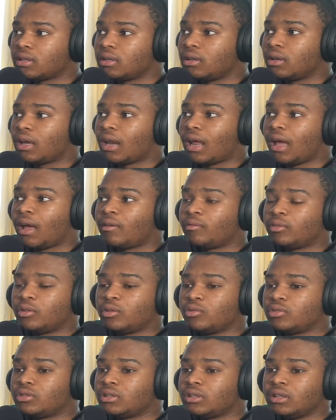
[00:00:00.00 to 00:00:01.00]
You gotta have
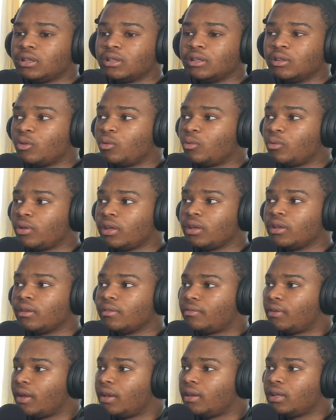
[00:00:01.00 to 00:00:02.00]
Gucci, Louis,
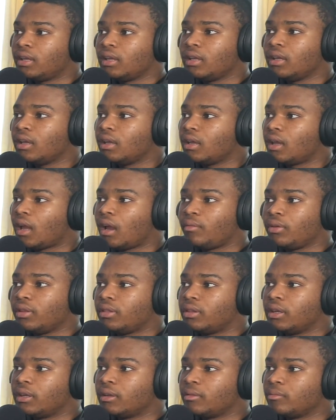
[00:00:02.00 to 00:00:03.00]
Fendi.
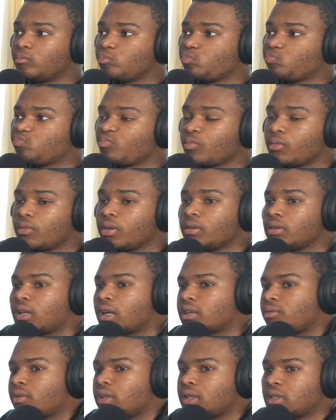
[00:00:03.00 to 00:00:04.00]
Everything
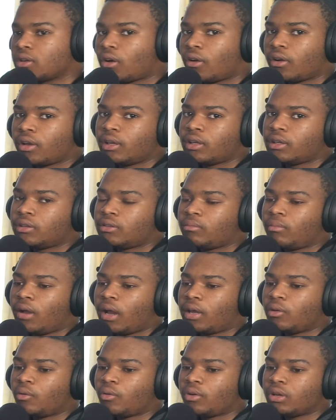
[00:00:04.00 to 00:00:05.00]
that's really targeted to
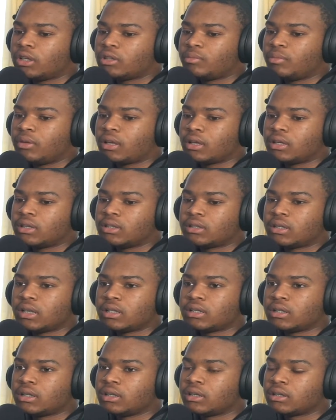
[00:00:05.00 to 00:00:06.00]
minorities because they
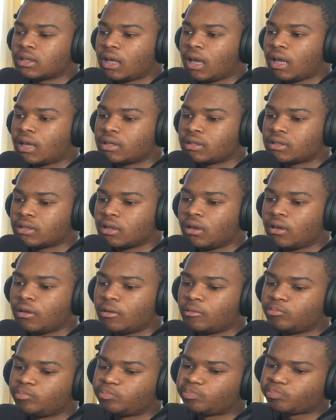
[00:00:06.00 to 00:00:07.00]
see us as
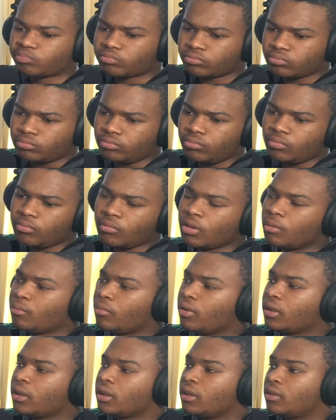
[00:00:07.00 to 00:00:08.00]

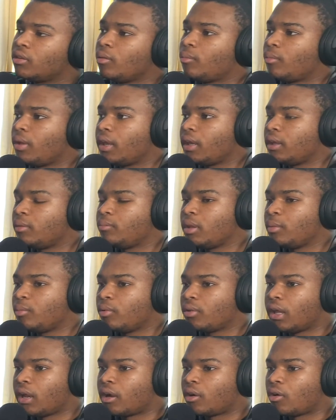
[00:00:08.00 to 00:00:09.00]
really the main
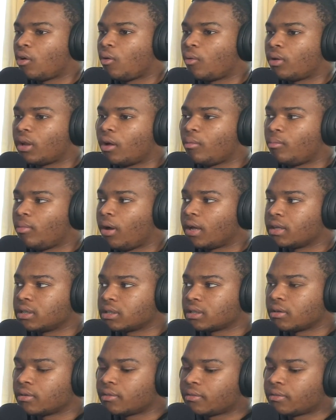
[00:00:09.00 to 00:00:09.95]
people that are going out buying stuff.